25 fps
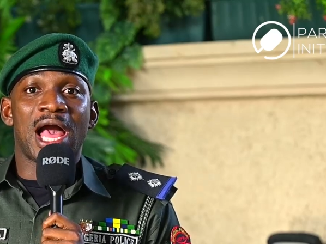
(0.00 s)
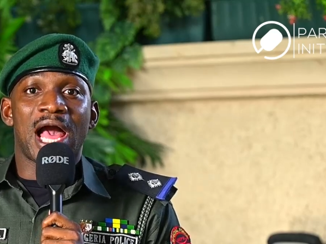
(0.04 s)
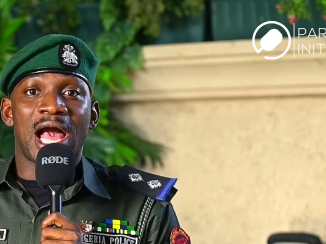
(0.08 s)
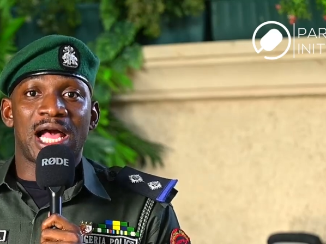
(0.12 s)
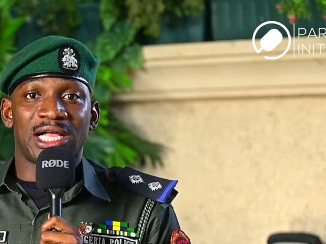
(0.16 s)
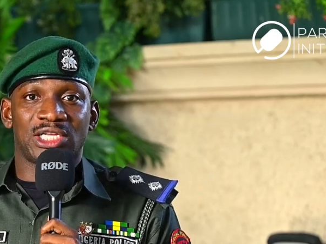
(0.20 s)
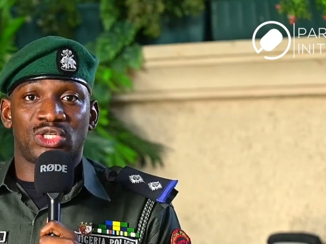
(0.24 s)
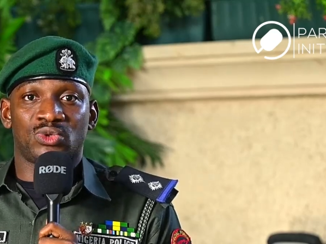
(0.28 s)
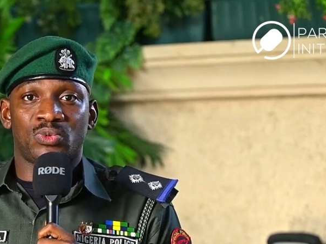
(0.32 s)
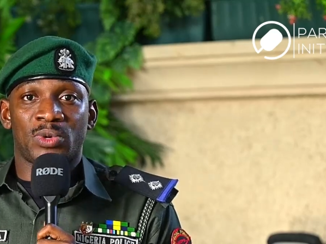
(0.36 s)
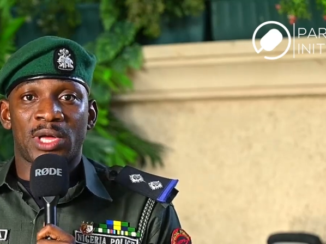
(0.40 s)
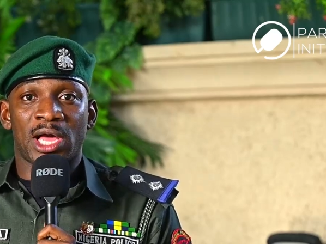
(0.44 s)

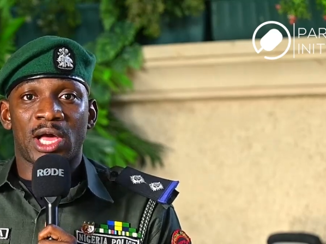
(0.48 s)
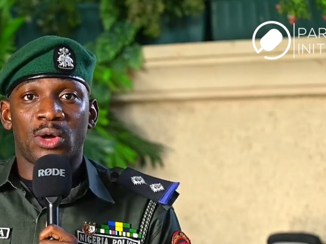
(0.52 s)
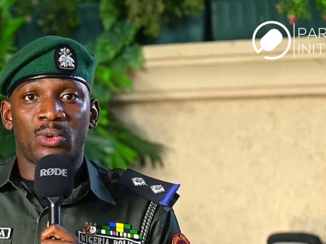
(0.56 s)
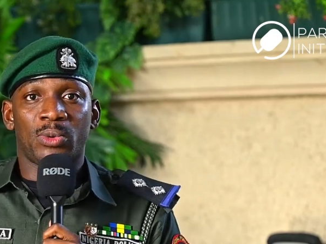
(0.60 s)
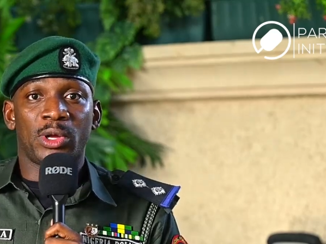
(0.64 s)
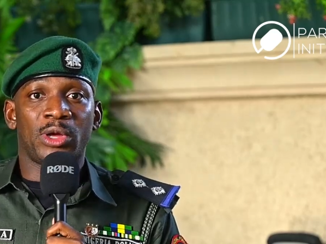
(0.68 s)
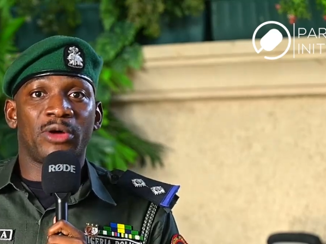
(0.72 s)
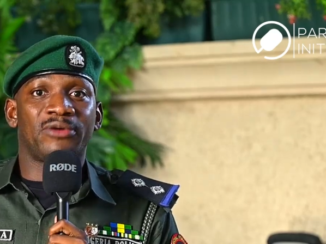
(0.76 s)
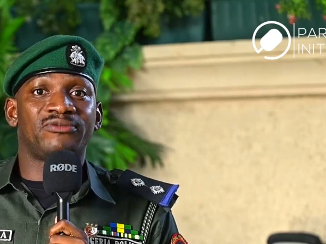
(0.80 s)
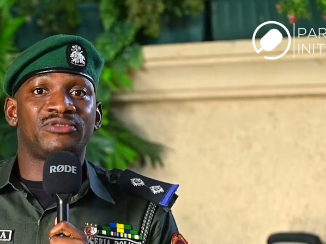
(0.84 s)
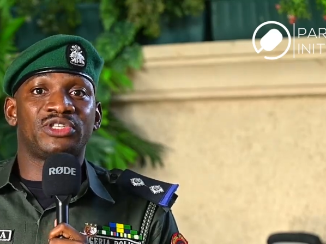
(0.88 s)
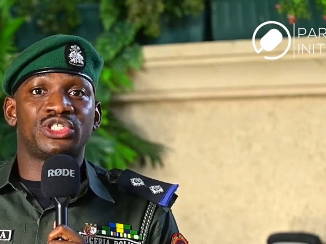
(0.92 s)
As we are
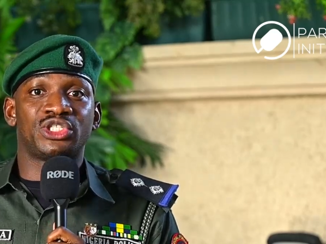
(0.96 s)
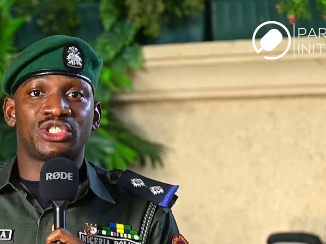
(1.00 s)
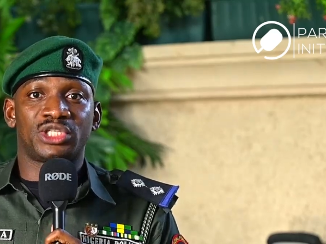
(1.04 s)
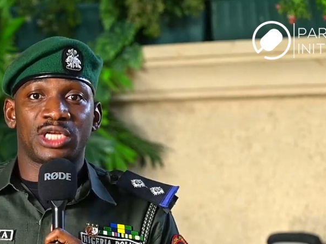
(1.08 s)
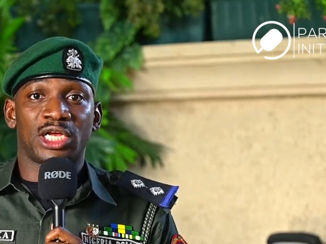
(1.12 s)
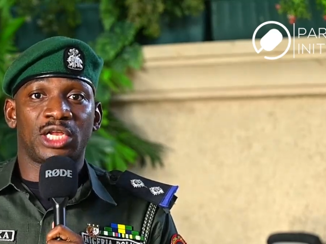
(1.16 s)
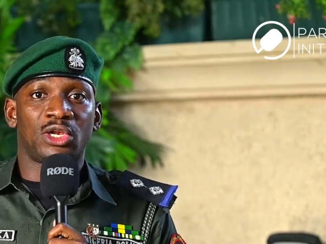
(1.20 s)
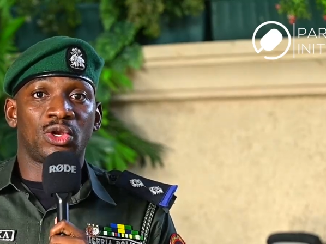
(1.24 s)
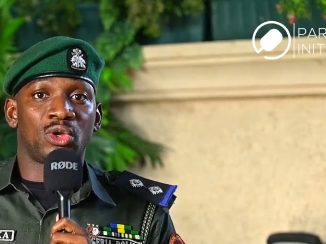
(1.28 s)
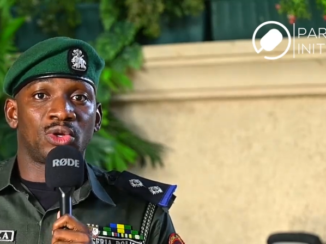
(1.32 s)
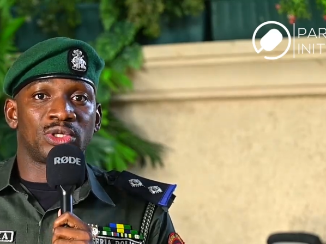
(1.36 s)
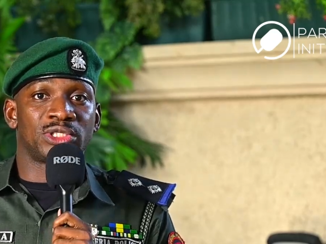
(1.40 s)
aware of
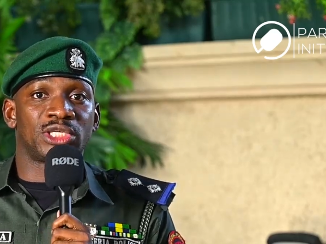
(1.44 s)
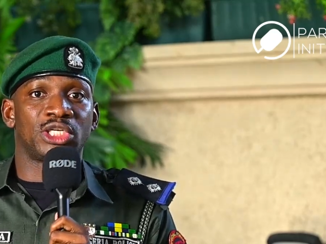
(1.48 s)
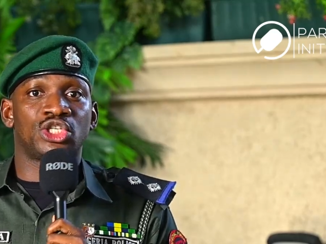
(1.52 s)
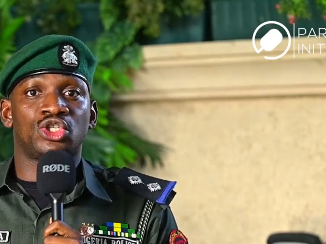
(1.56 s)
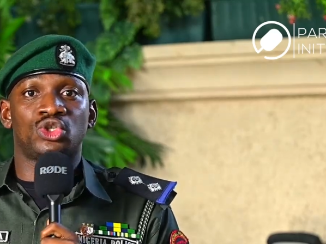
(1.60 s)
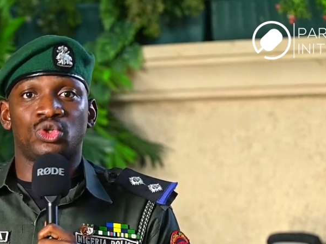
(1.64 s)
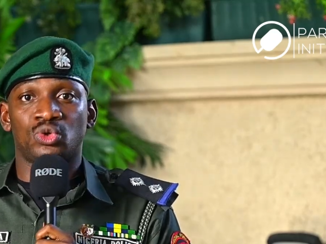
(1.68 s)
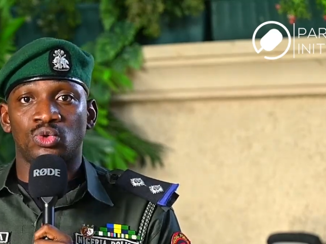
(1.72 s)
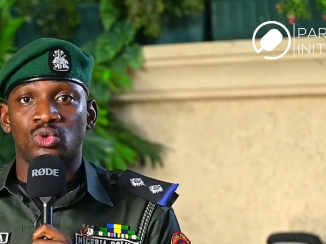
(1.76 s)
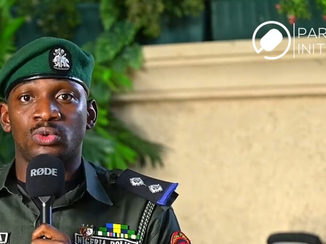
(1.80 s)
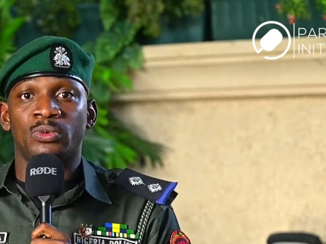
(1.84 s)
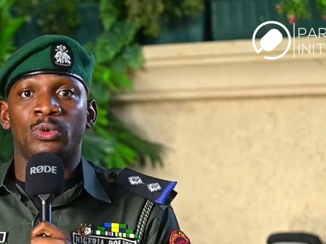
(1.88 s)
digital laws, they
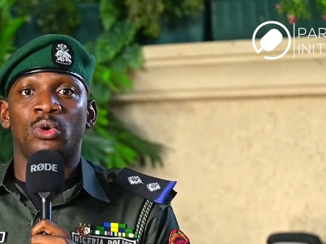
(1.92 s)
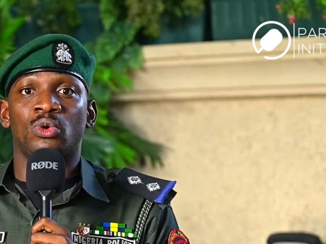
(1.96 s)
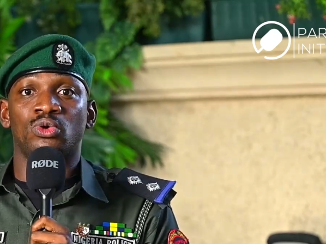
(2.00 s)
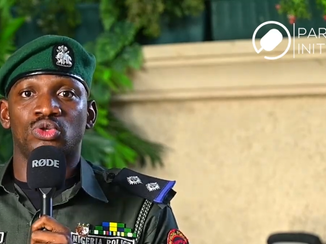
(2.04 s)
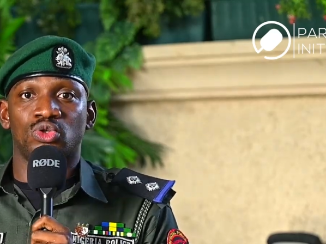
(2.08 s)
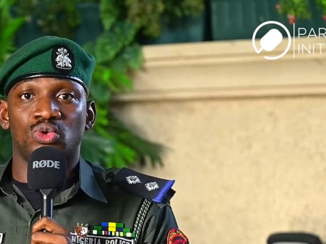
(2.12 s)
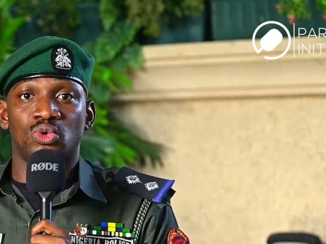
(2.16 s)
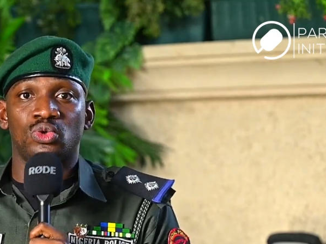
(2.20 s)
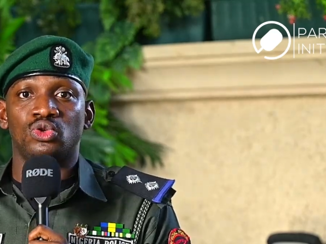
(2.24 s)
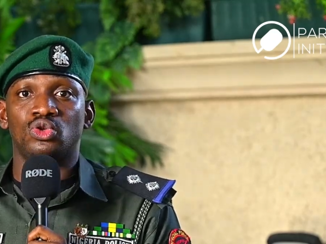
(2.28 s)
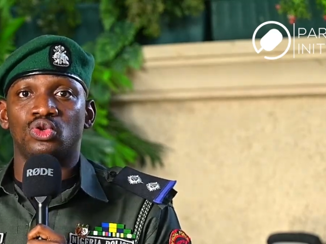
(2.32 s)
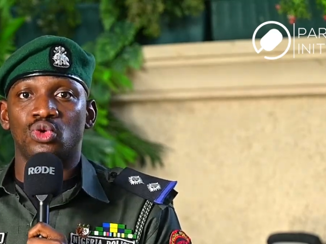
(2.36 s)
should
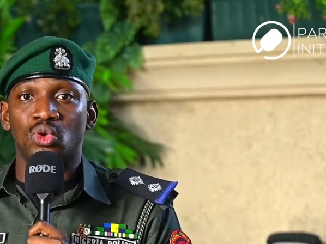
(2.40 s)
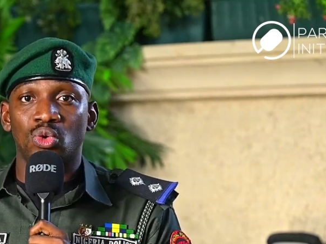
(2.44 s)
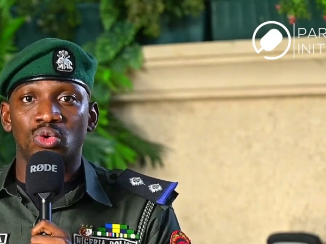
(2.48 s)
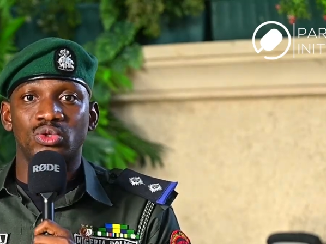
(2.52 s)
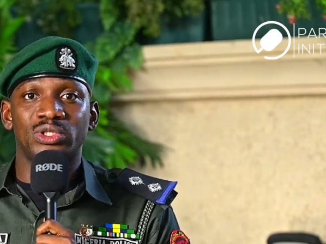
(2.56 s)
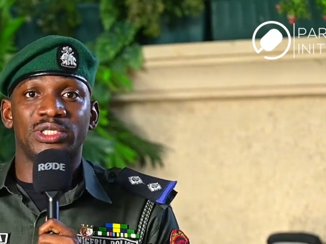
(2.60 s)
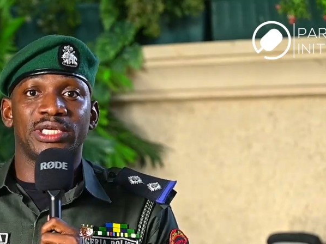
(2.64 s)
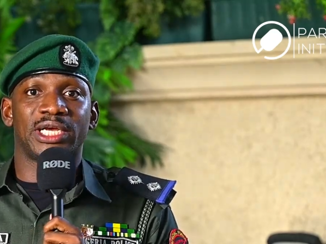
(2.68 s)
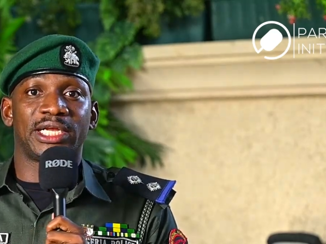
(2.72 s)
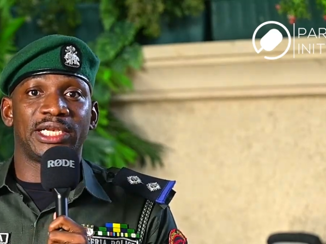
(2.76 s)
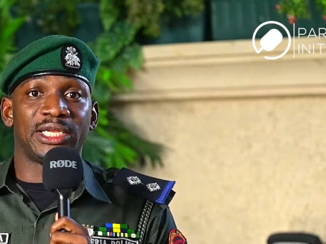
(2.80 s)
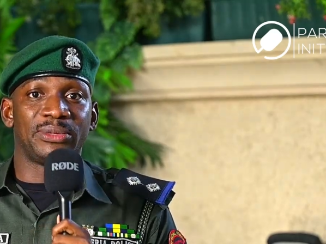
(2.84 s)
also know
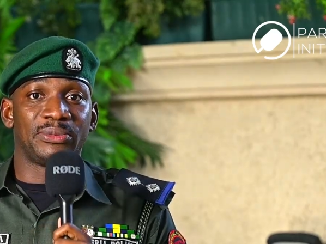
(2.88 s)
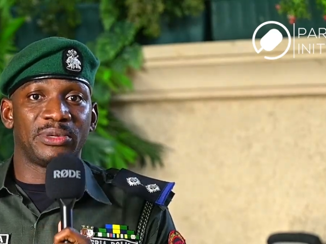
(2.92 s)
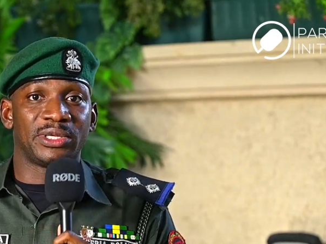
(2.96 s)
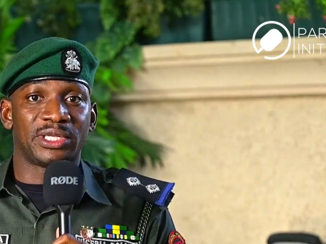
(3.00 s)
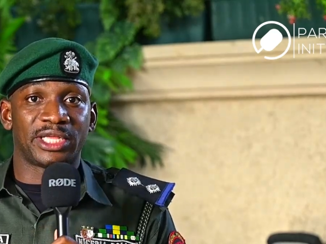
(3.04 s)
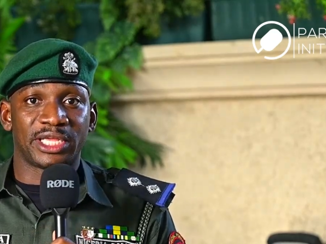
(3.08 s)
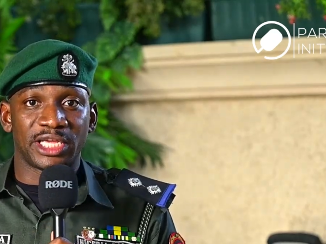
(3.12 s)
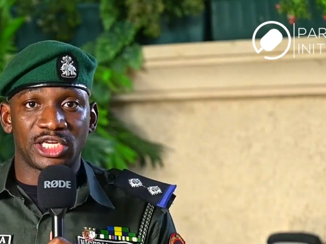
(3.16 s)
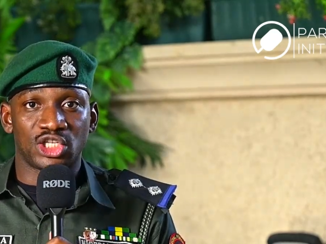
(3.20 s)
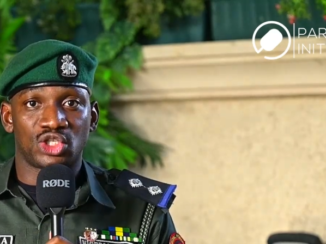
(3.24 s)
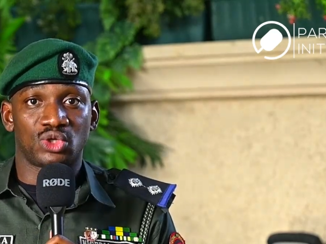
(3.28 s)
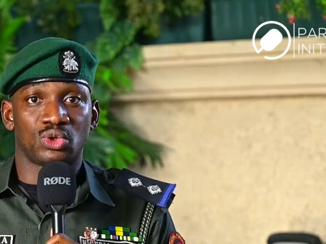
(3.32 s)
their
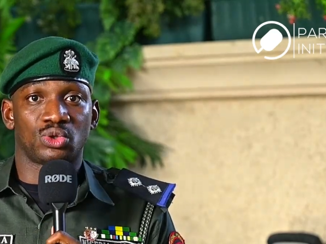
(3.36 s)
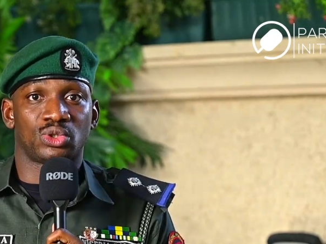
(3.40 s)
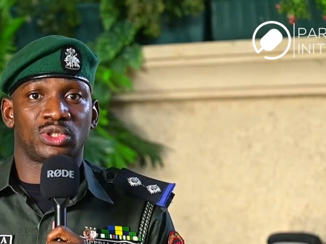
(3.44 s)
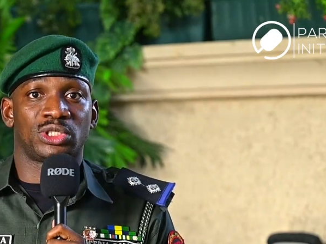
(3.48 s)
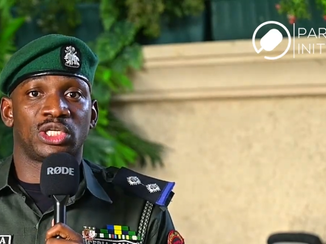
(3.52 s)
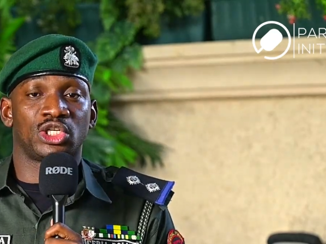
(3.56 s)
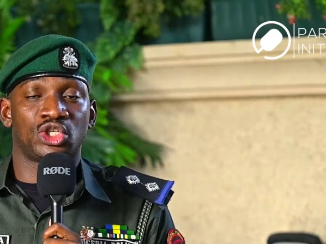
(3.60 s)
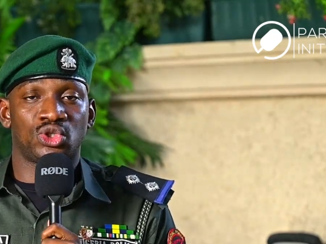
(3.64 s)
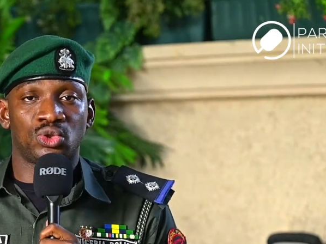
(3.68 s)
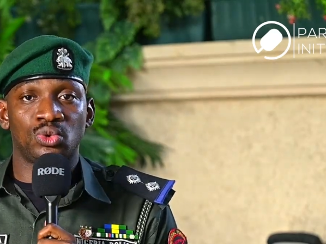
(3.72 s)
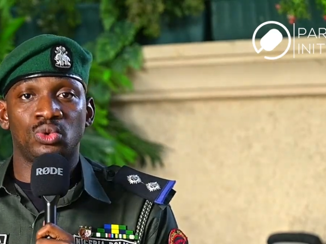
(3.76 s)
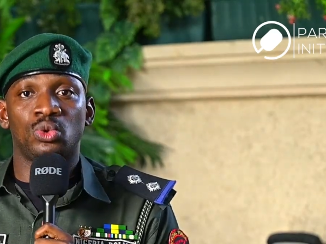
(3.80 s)
limitations.
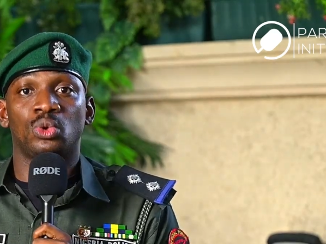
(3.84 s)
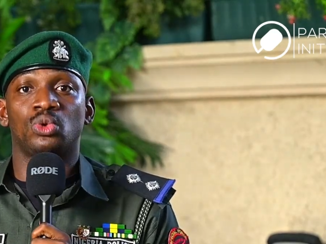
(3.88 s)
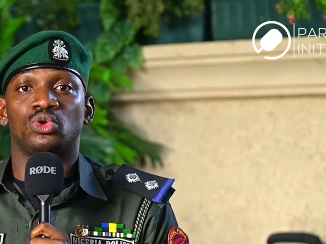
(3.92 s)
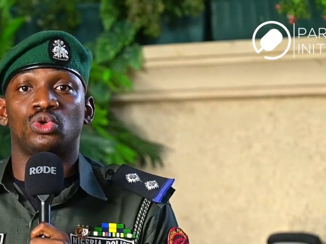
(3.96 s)
They should